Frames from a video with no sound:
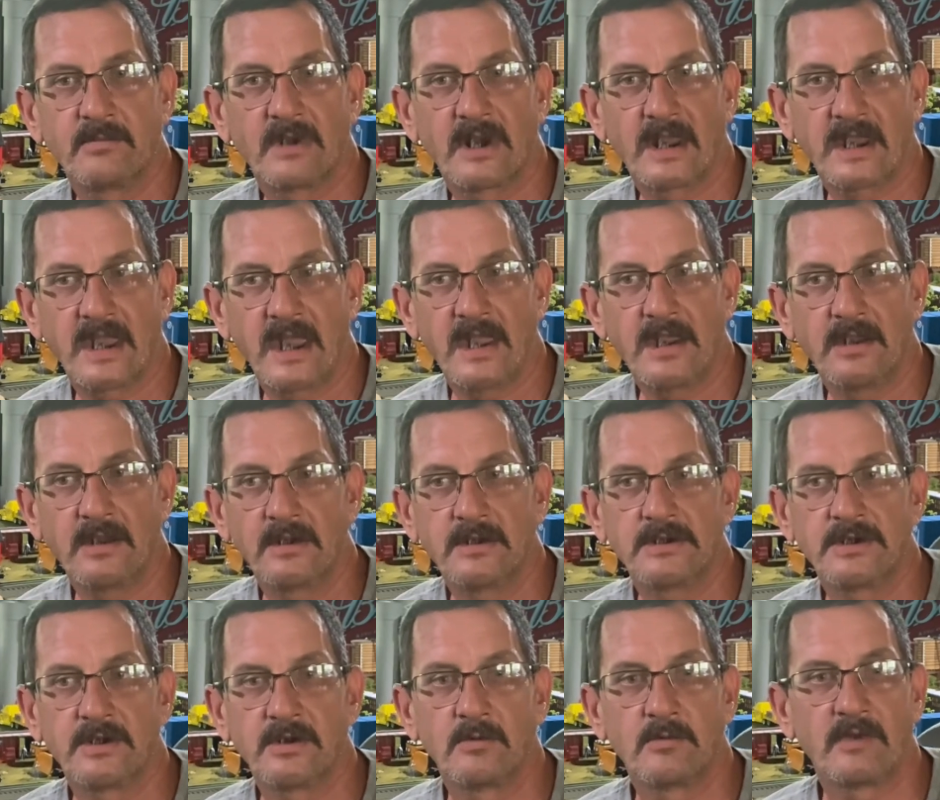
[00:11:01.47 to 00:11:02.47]
but I can't get
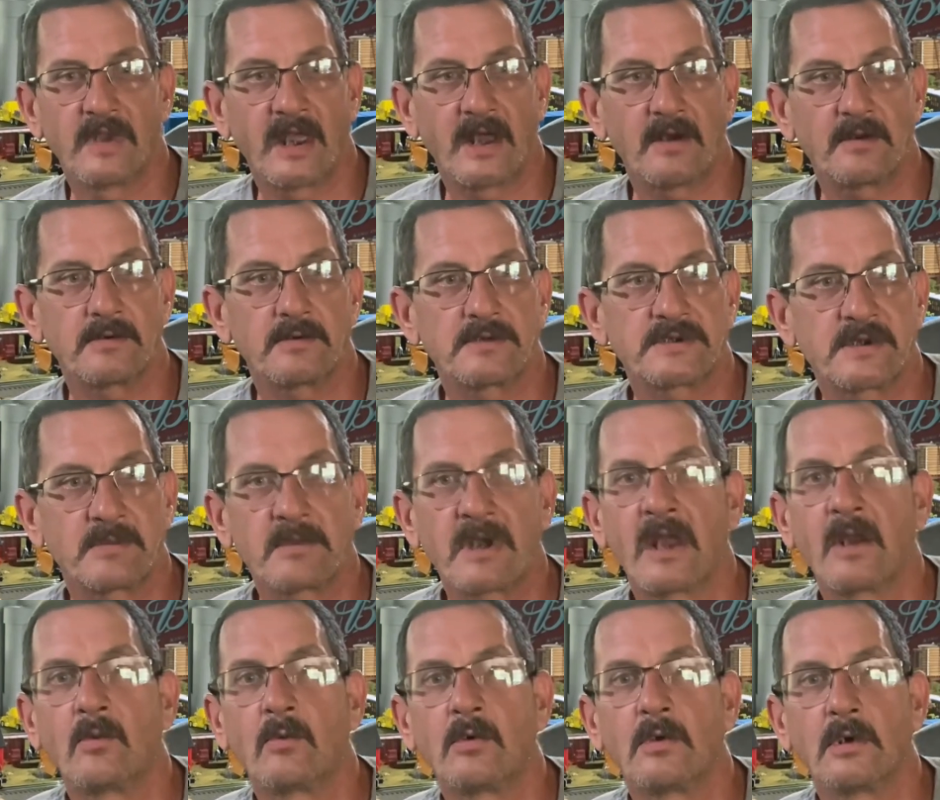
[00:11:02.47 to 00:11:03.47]
to without some
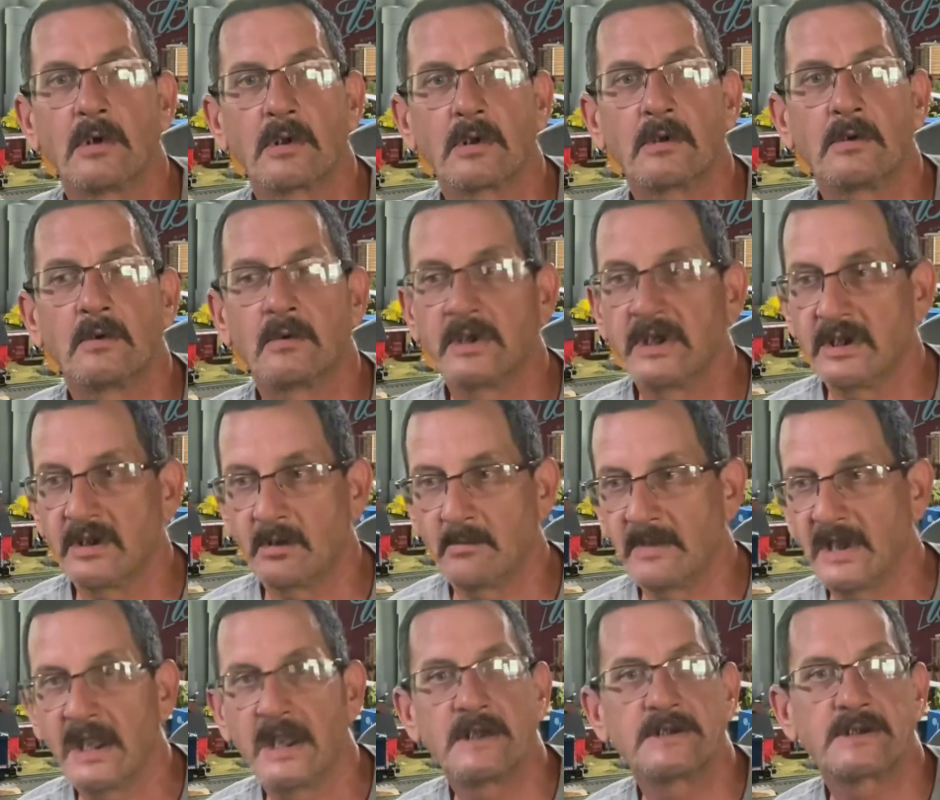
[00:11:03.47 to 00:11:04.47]
kind of work or getting on
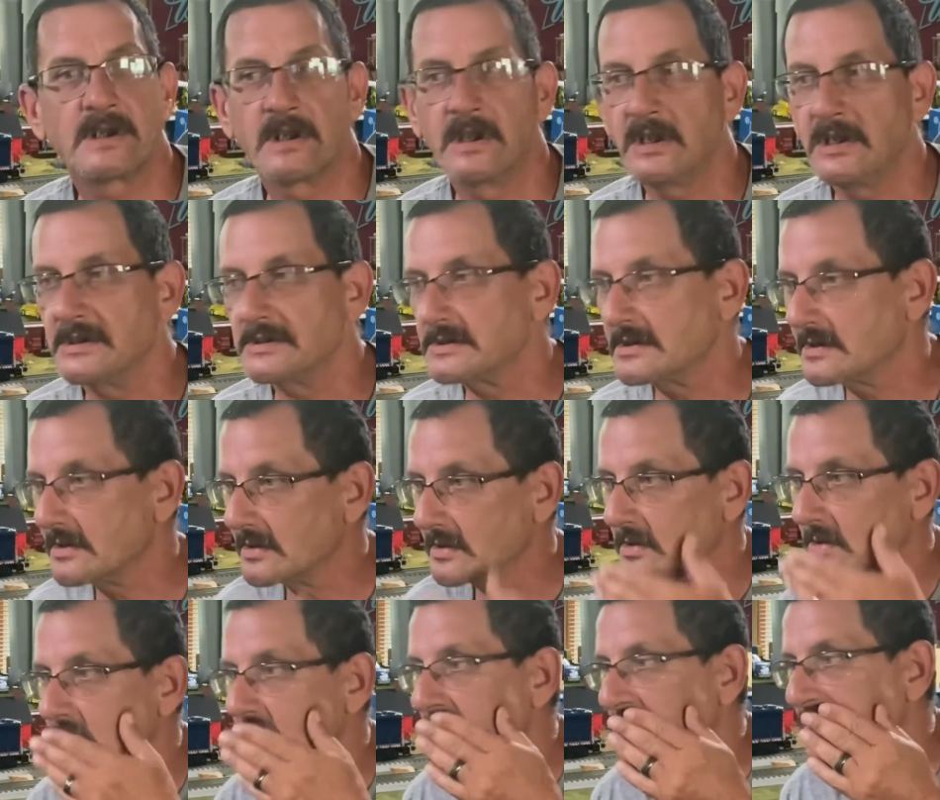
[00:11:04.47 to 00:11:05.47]
my hands and knees.
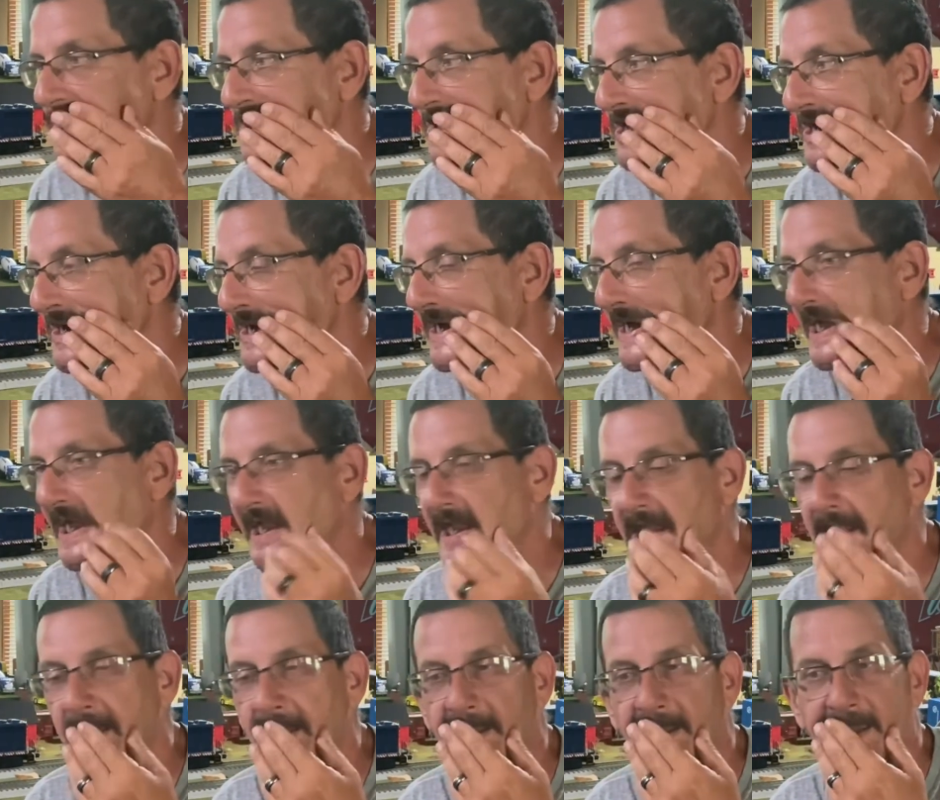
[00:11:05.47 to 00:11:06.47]

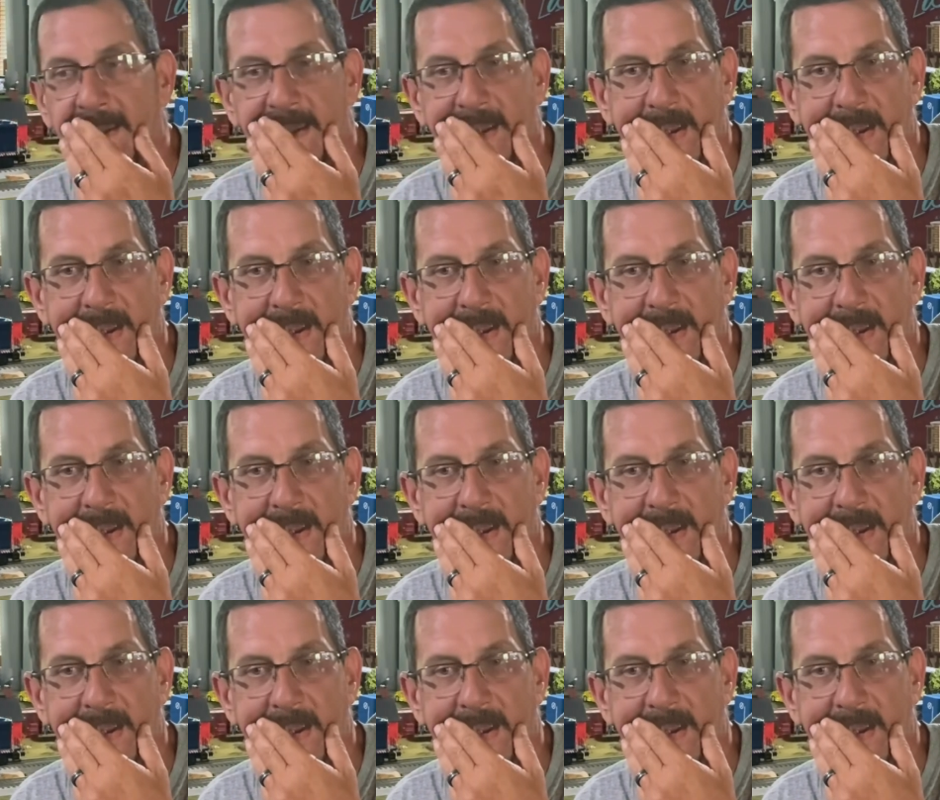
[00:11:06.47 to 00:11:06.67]
And